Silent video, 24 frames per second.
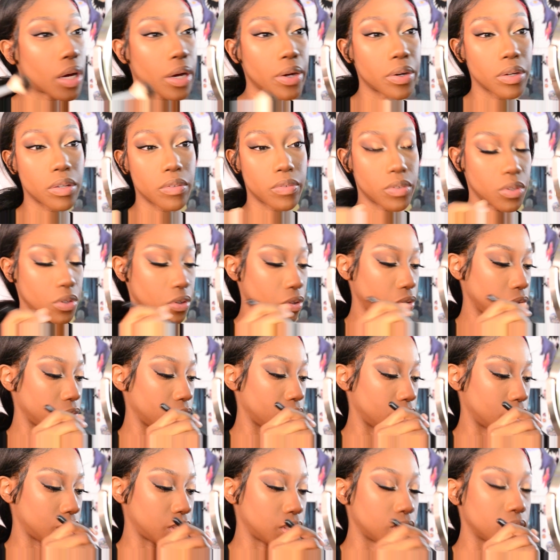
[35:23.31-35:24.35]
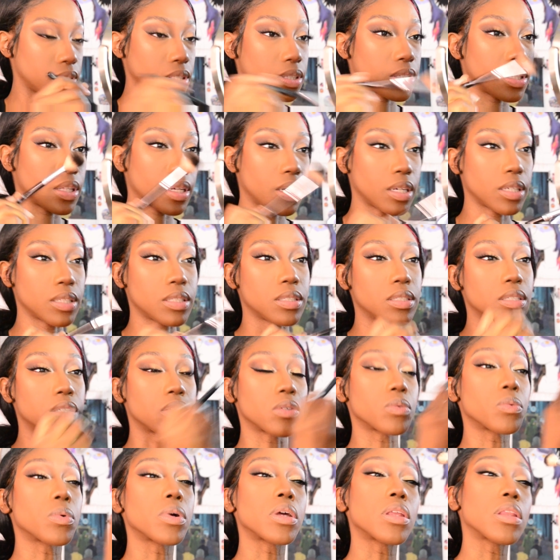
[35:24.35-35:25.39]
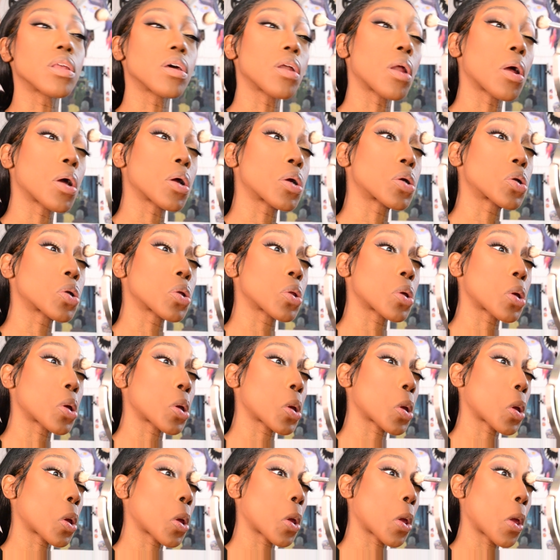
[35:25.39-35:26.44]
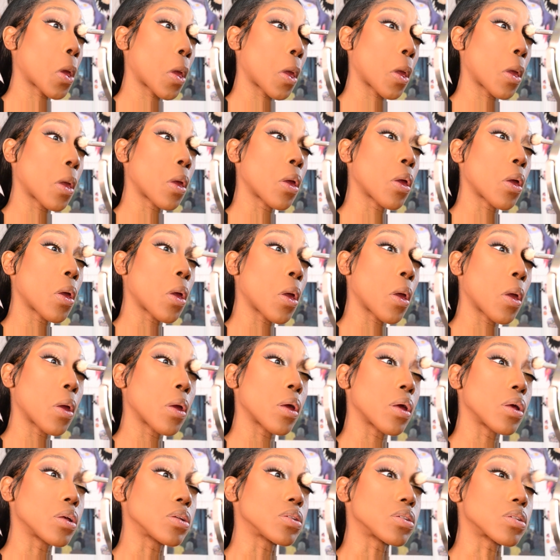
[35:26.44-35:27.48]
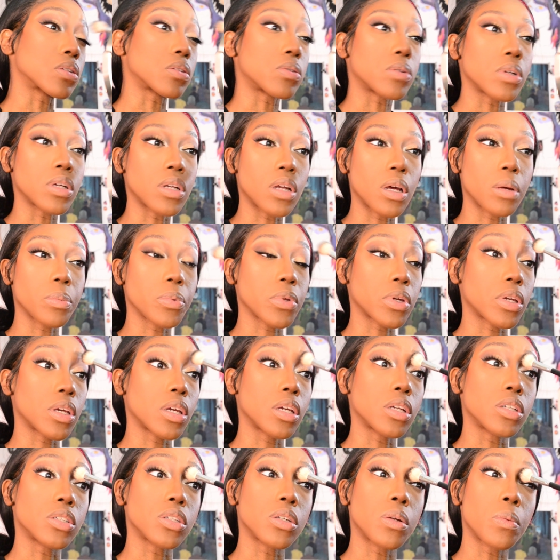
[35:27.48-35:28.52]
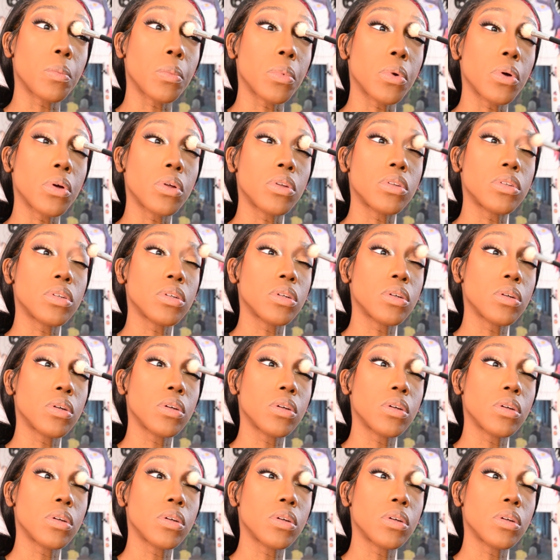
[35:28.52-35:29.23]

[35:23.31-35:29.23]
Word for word: I don't even know if I did that in a way that actually is a great application, but